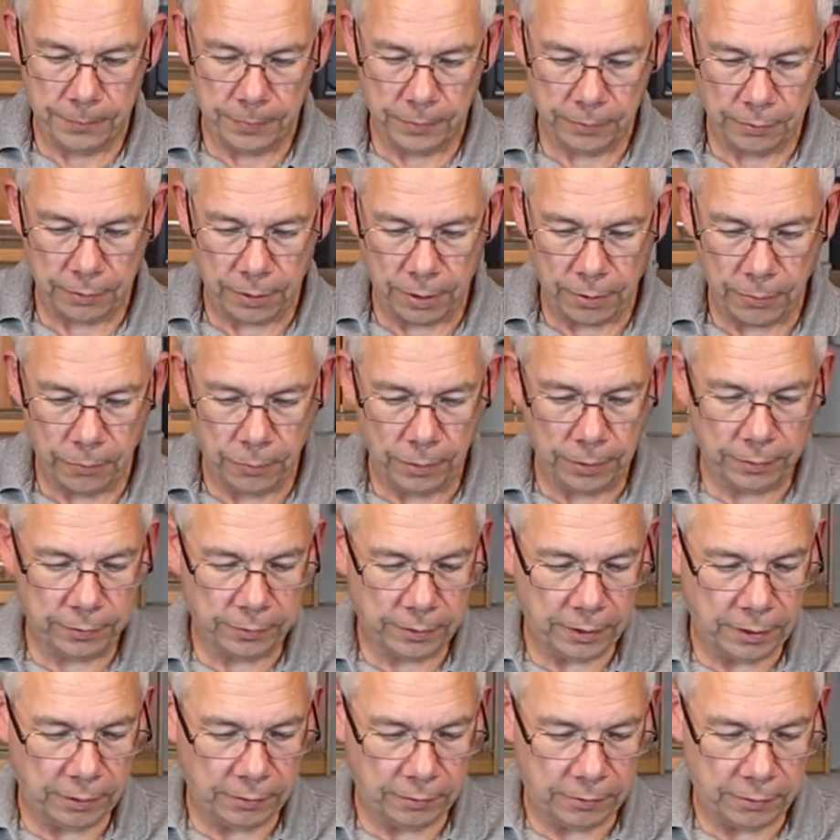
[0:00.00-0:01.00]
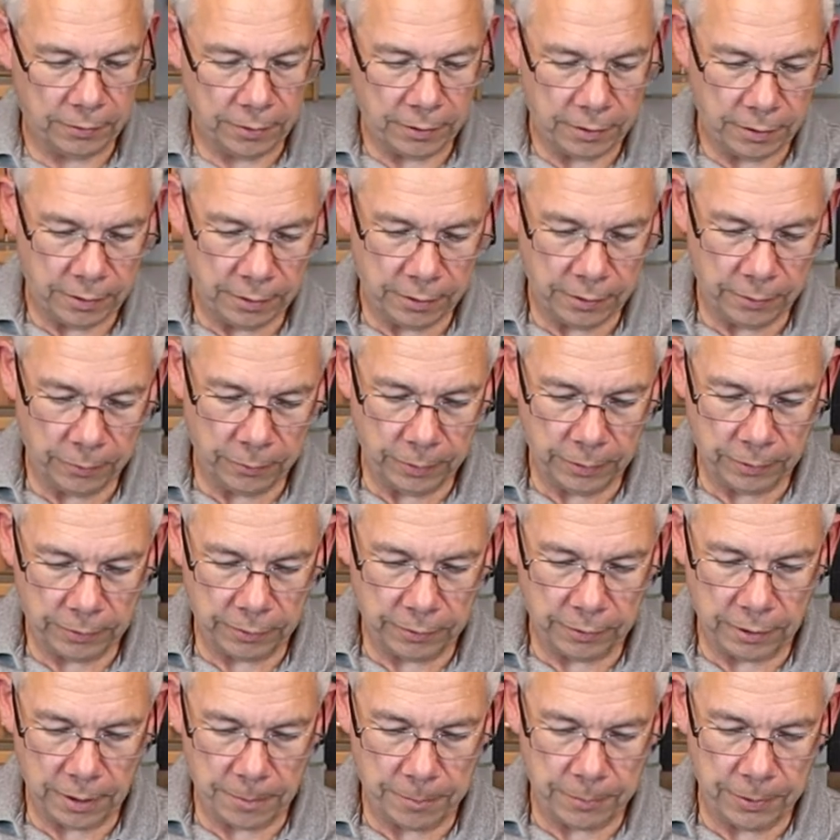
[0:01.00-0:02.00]
So whisk it
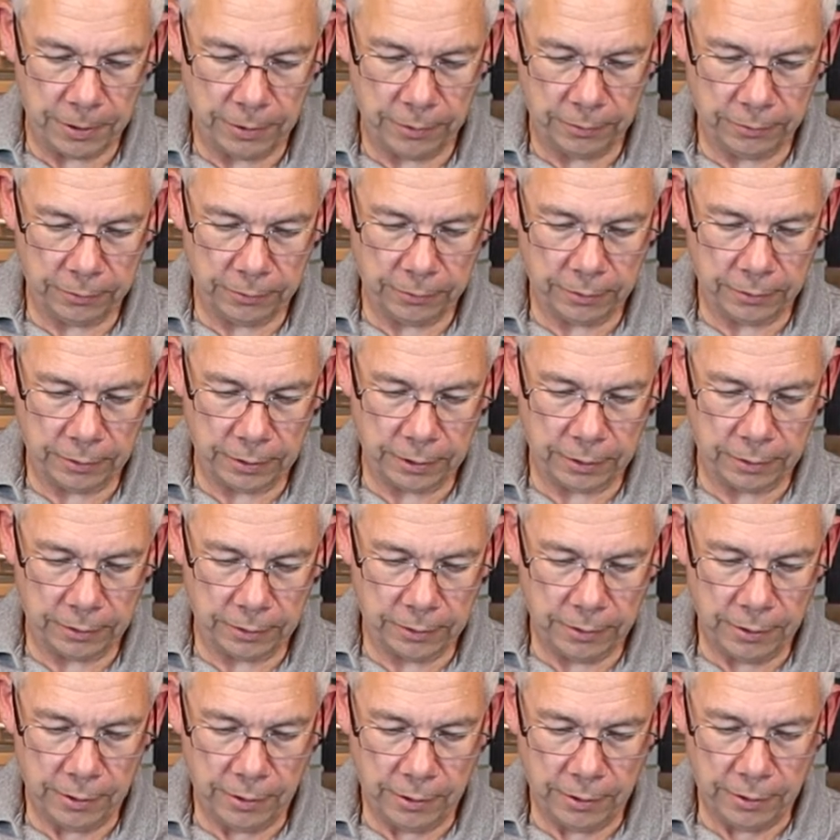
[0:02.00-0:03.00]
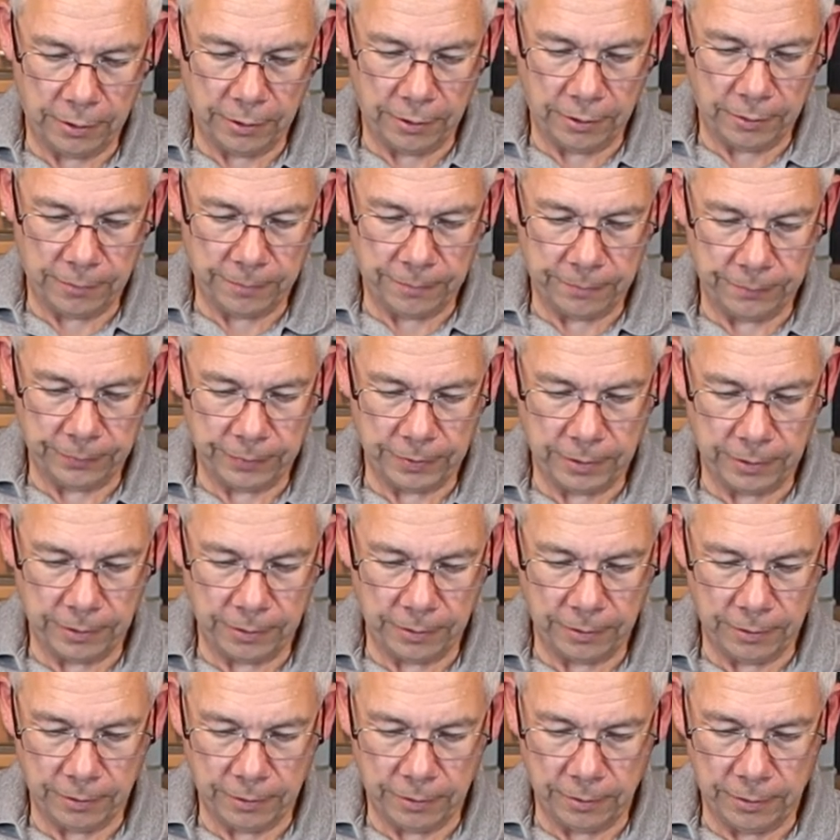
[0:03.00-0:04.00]
up here so it got
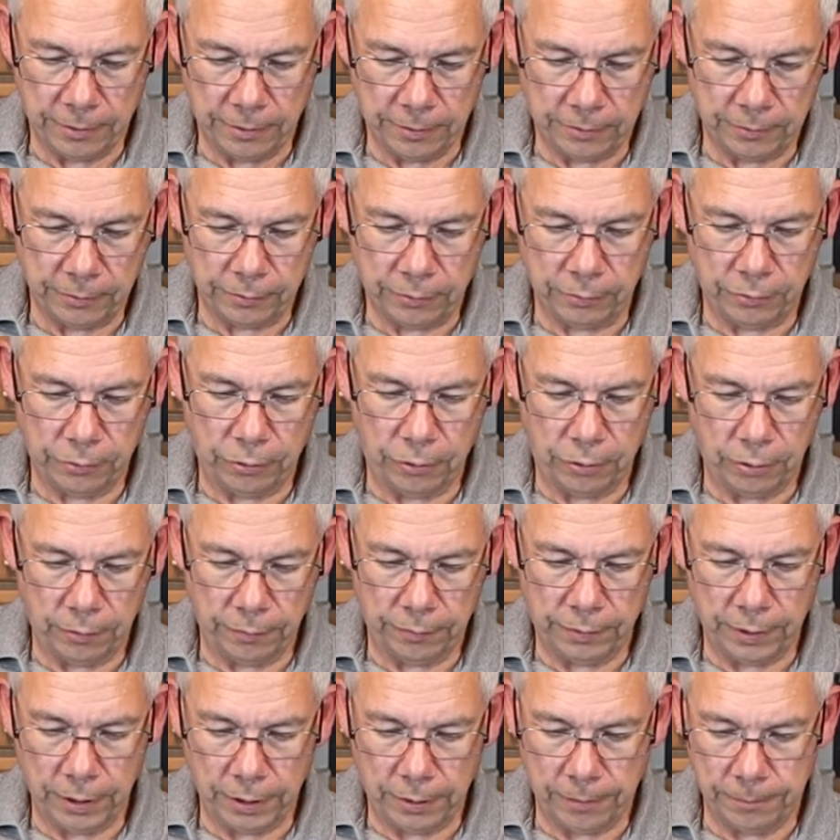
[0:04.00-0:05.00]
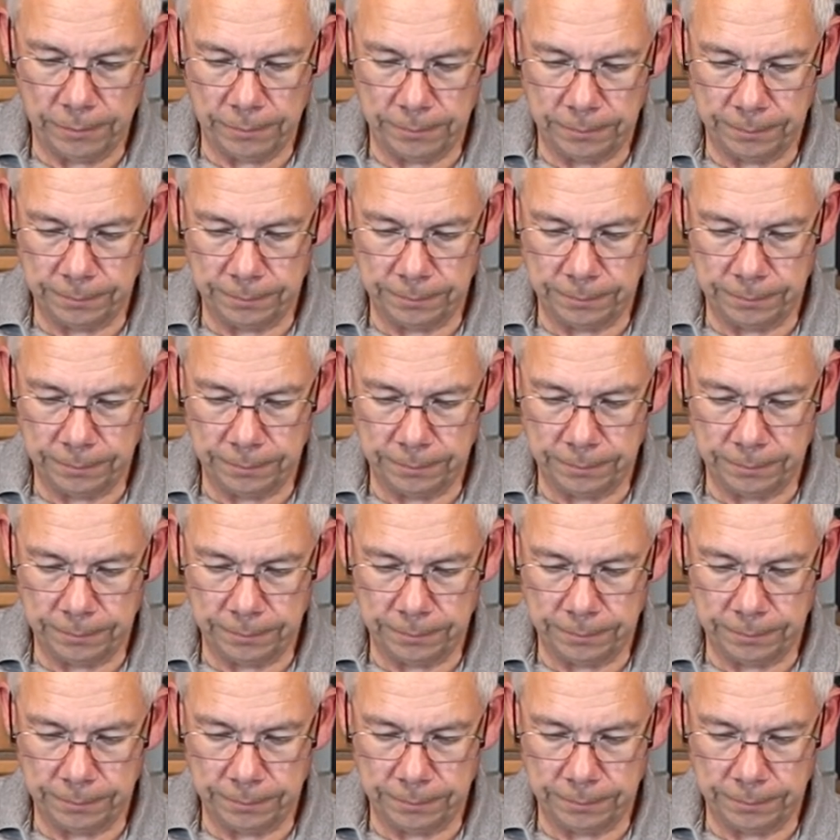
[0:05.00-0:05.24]
solved here.